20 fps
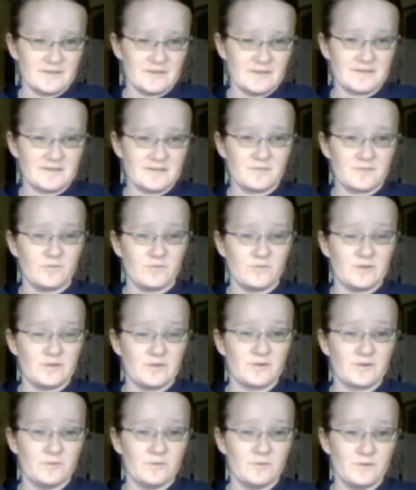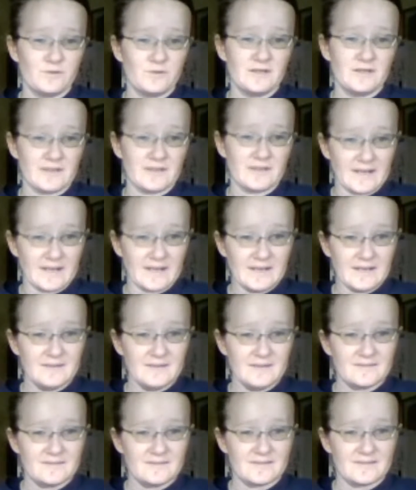He said, well, if you're an old lady
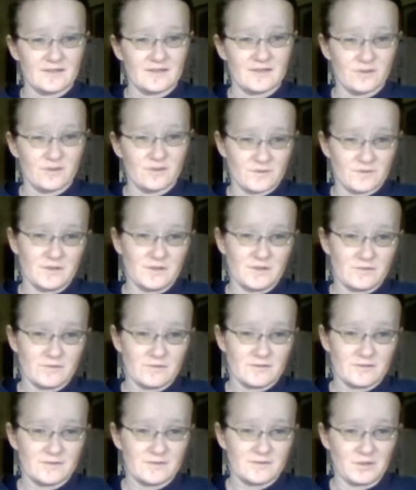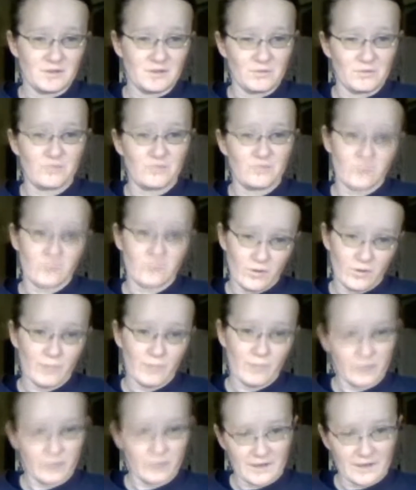that knows the difference, you would throw a
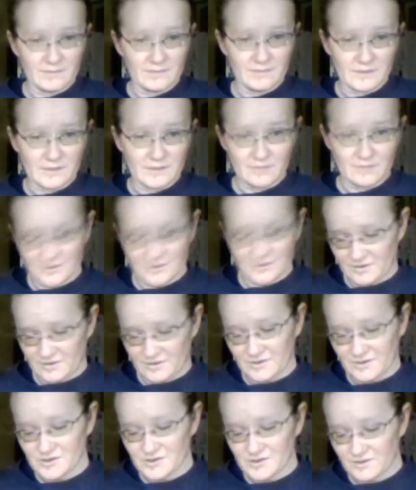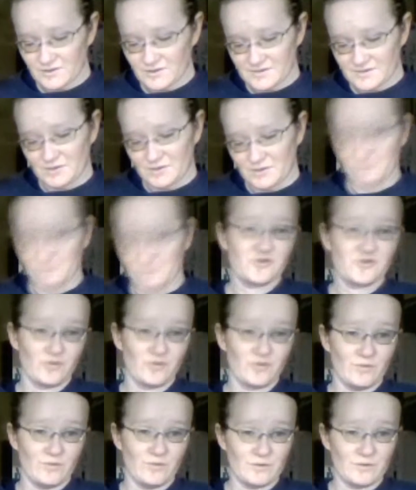brick at me if I tried to sell you shoulder
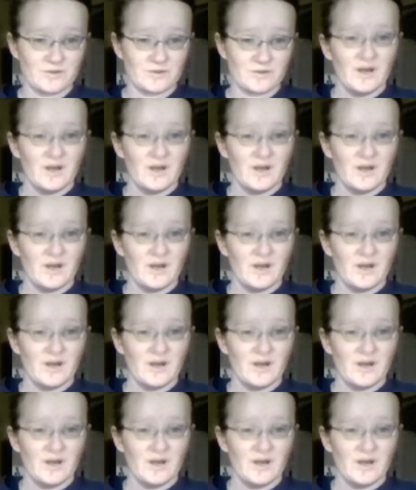roast.